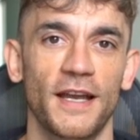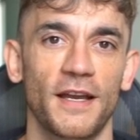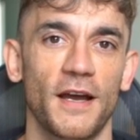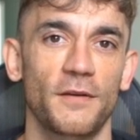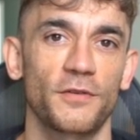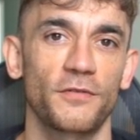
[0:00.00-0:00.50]
their
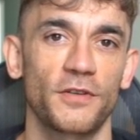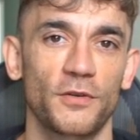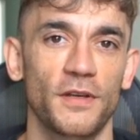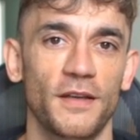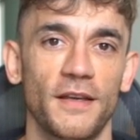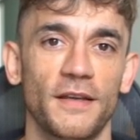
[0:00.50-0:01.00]
AI
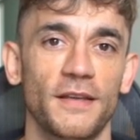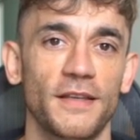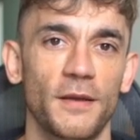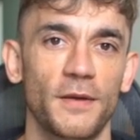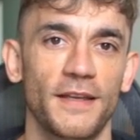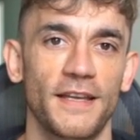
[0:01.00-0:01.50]
reviewer. Now,